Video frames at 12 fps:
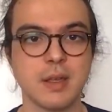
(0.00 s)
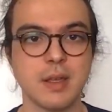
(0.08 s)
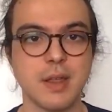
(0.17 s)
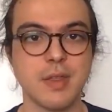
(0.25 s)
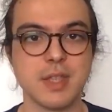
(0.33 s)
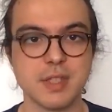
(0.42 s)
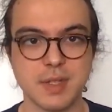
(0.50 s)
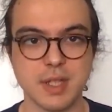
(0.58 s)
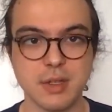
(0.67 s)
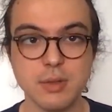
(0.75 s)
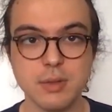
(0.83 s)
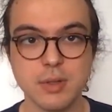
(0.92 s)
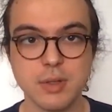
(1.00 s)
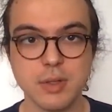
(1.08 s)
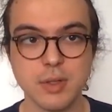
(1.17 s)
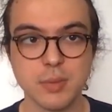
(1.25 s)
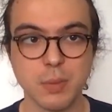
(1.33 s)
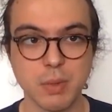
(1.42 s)
In this video,
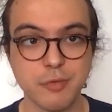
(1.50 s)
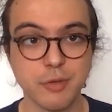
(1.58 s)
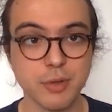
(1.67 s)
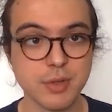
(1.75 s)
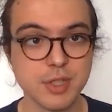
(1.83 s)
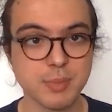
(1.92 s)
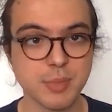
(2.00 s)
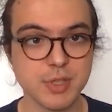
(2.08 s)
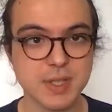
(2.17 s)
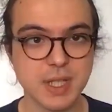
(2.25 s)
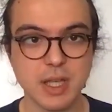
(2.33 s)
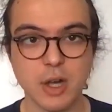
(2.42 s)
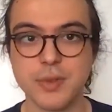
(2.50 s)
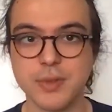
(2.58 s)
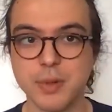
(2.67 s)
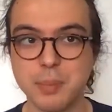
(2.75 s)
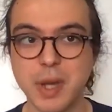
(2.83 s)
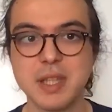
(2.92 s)
we will focus mostly on
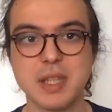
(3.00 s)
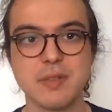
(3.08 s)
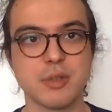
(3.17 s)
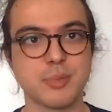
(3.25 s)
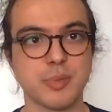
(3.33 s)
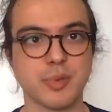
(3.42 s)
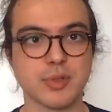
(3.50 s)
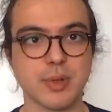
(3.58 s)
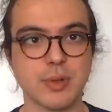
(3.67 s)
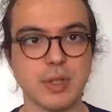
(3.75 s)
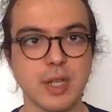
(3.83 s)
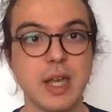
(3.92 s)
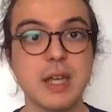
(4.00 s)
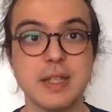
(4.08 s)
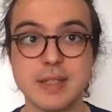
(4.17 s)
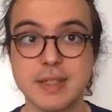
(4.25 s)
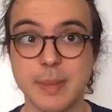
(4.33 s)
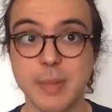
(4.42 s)
the Py developer portal and
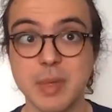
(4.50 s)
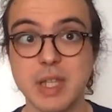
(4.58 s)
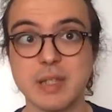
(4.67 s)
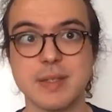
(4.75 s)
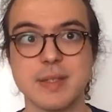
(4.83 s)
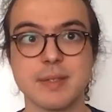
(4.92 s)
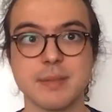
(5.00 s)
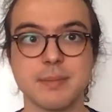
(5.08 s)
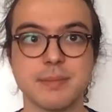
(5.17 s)
its capabilities.